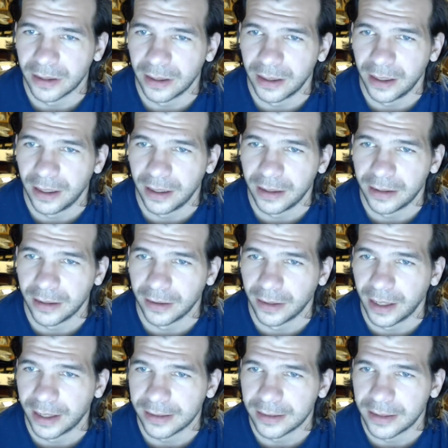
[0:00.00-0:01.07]
And until
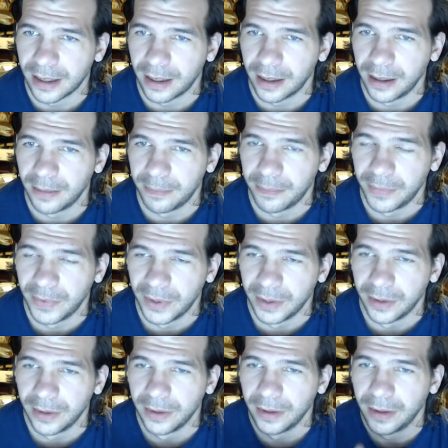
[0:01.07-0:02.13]
next time,
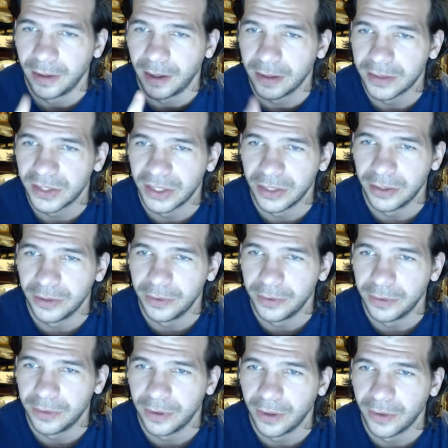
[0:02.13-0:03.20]
I'll see you
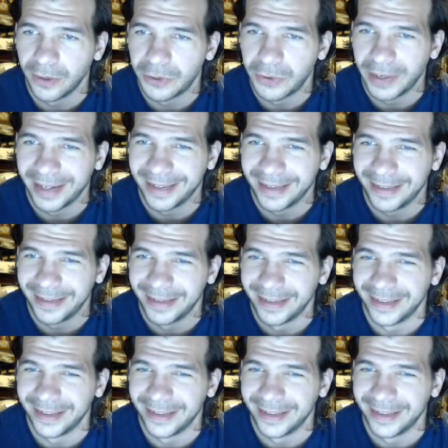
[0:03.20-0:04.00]
on the trail.